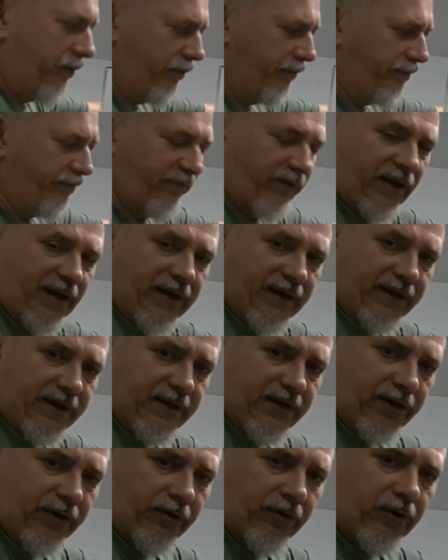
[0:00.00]
to flake
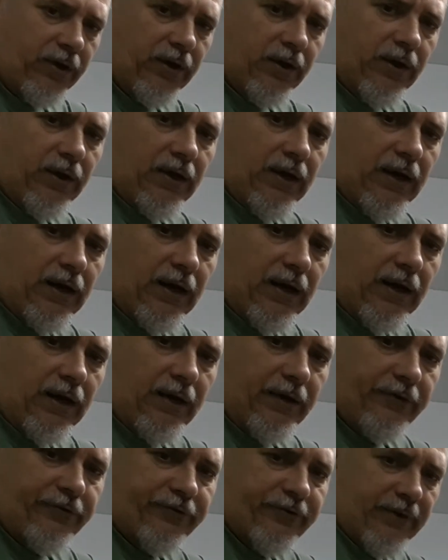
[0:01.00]
here.
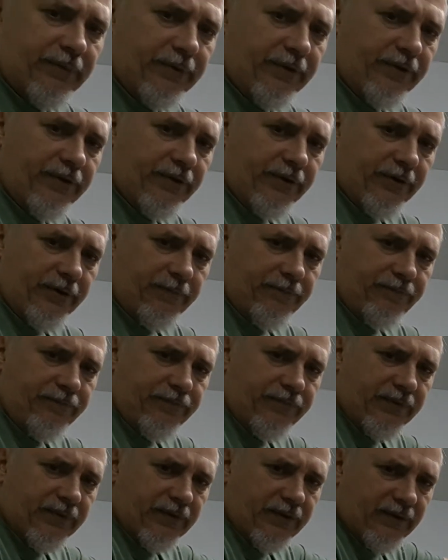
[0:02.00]

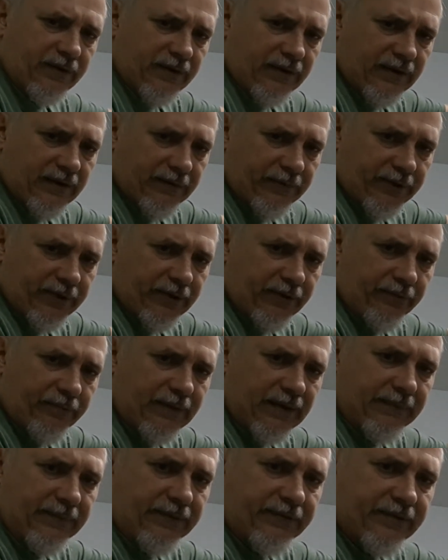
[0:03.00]
Here we go,
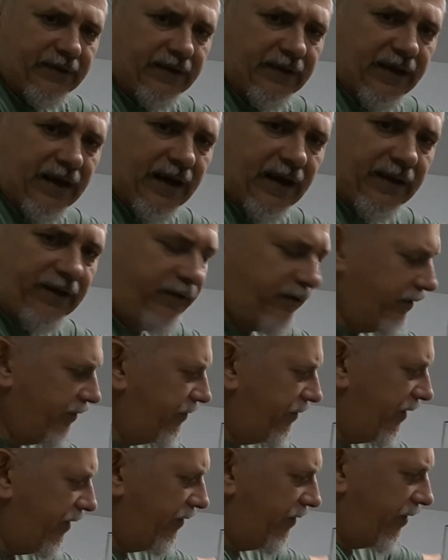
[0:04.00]
maybe see, yeah, you can
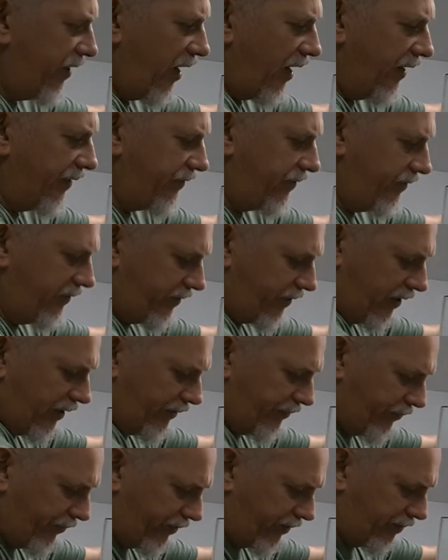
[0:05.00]
see the dots and
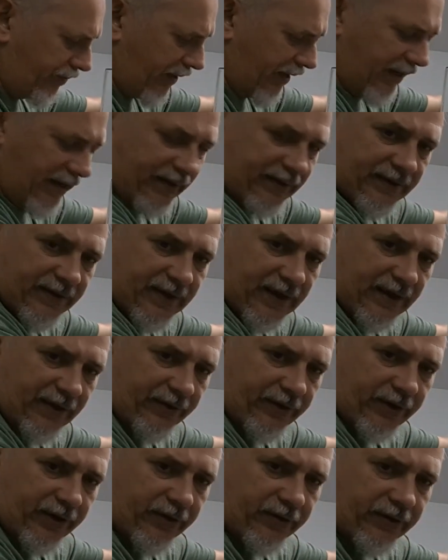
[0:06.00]
stuff with the paint, and
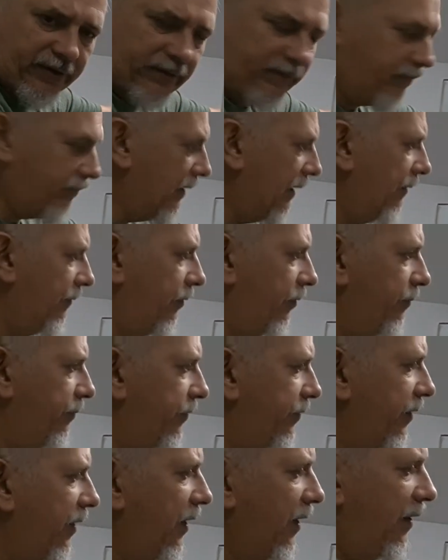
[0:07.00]
down here,
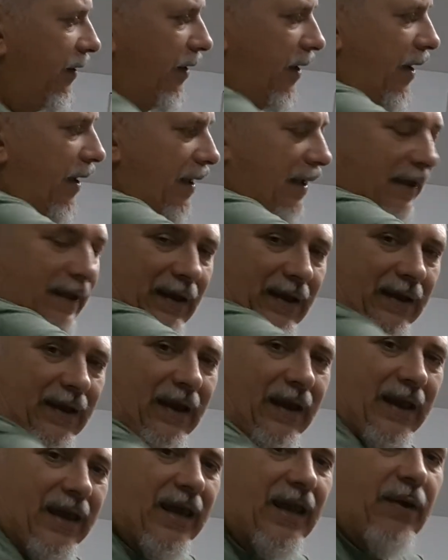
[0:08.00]
oops.
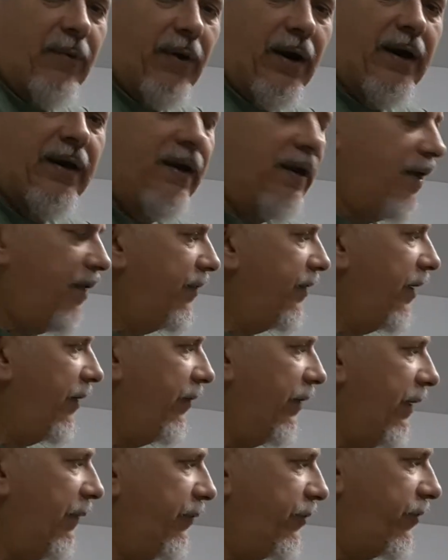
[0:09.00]
Anyway,
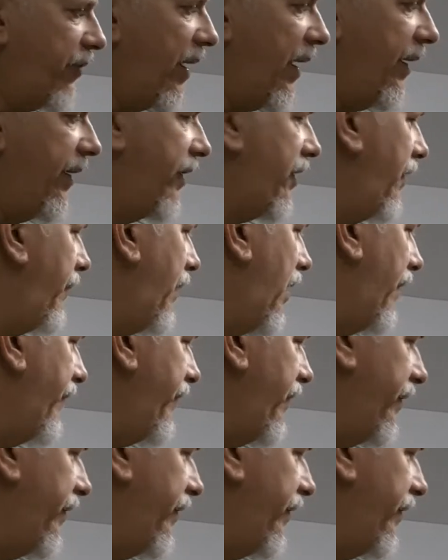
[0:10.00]
it was trying to come off,